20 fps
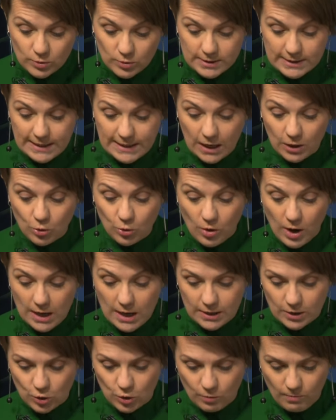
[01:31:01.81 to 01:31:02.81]
We've spoken
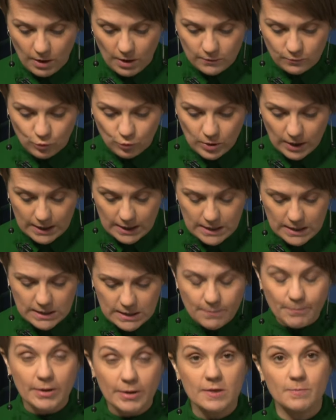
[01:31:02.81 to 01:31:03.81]
about the Green Deal
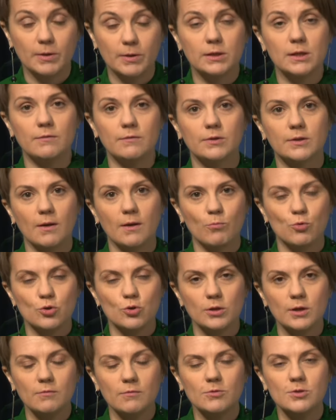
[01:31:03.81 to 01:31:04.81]
for the local
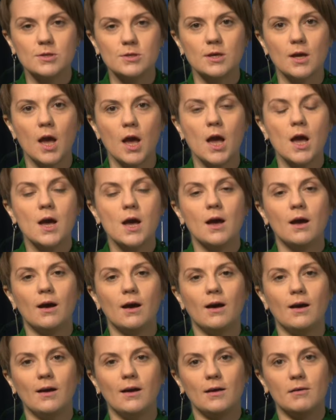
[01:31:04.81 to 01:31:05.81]
communities, about the
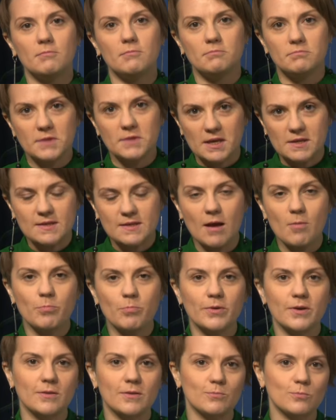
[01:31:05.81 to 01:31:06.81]
perspectives and
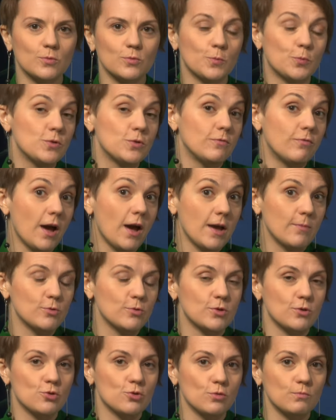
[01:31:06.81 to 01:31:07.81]
opportunities.
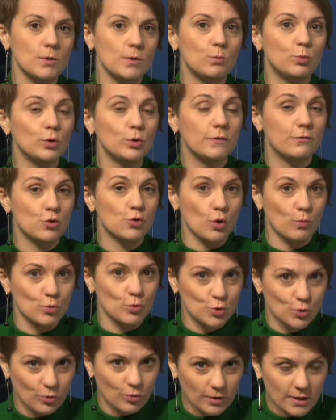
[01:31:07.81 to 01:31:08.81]
We do
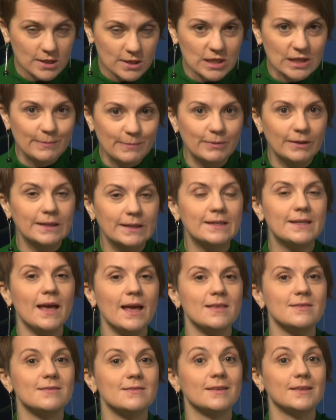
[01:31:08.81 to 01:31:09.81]
hope that
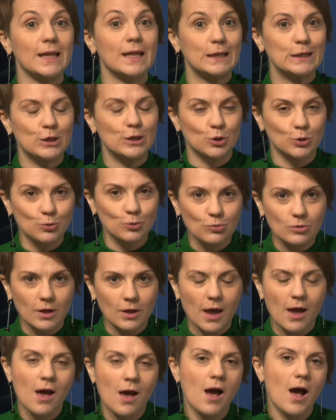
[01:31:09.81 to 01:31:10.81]
we
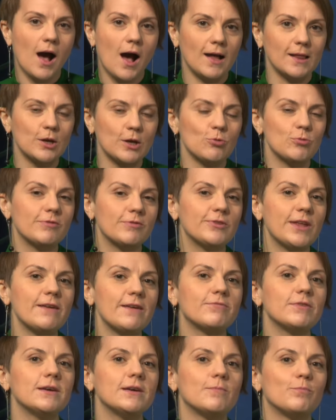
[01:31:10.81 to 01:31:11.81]
have been useful,
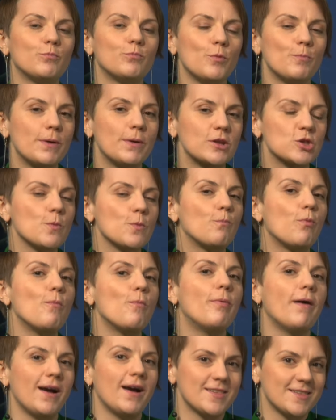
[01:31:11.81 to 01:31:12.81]
maybe
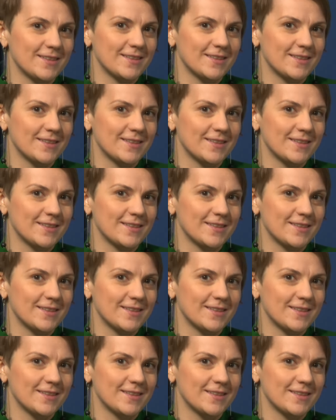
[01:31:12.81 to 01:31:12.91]
inspirational.